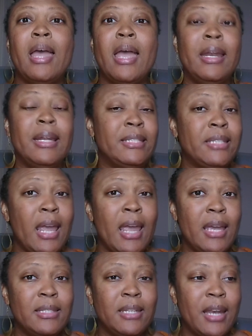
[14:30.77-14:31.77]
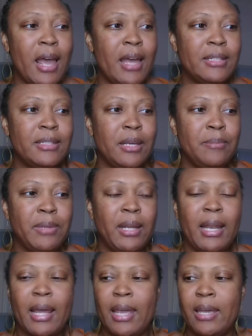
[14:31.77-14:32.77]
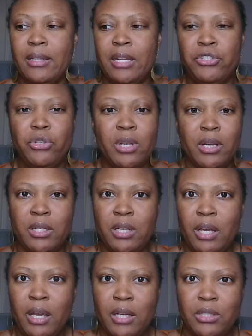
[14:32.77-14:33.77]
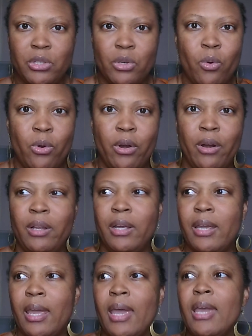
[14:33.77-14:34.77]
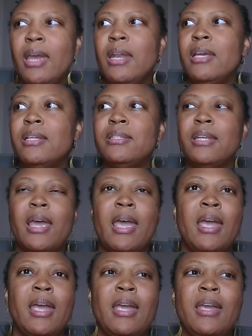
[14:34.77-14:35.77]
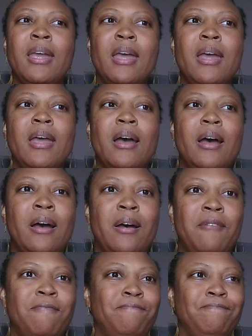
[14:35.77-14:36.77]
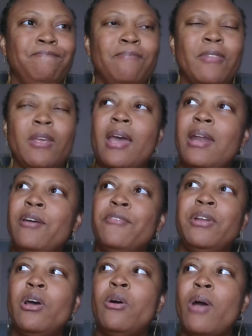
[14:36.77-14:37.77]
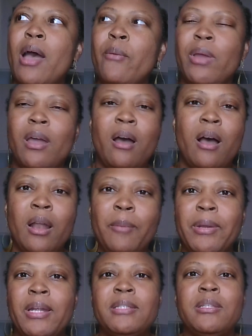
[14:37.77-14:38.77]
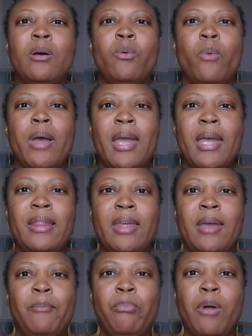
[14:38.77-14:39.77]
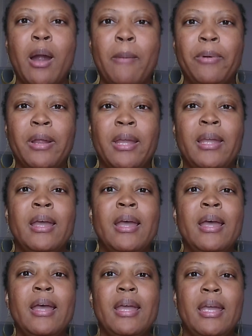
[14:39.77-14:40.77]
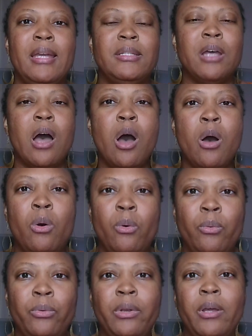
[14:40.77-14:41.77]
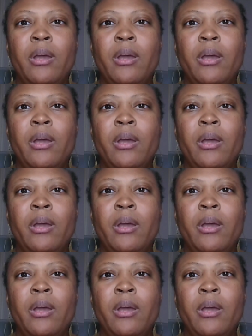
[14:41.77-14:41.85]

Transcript: An estate is not something like that you can touch or look at. It is a um I don't even know how we call it, but it's a way that property is owned